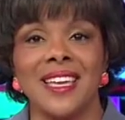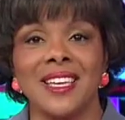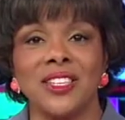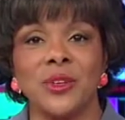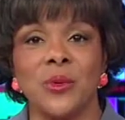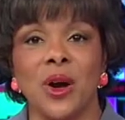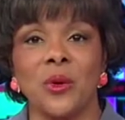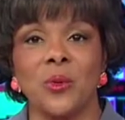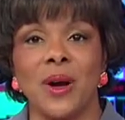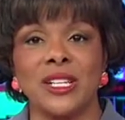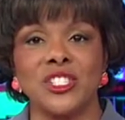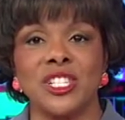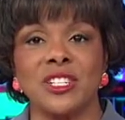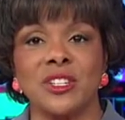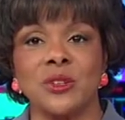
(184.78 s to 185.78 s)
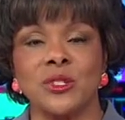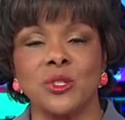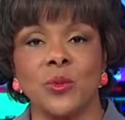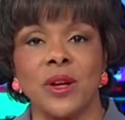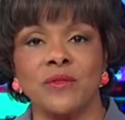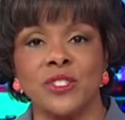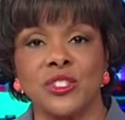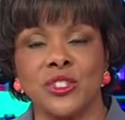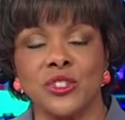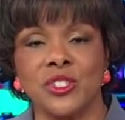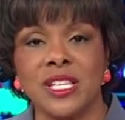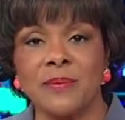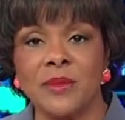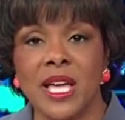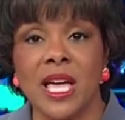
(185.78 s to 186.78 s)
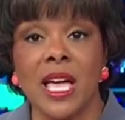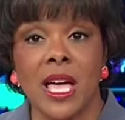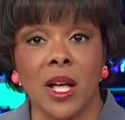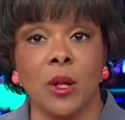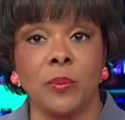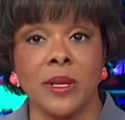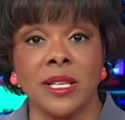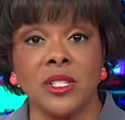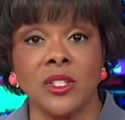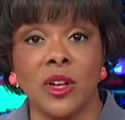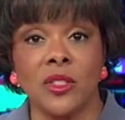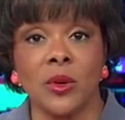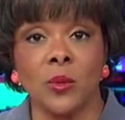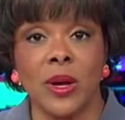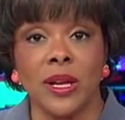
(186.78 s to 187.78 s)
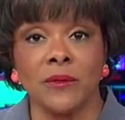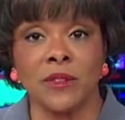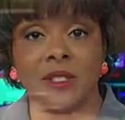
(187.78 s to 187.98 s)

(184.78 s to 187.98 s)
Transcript: You are watching News 12 New Jersey. Help is on the way for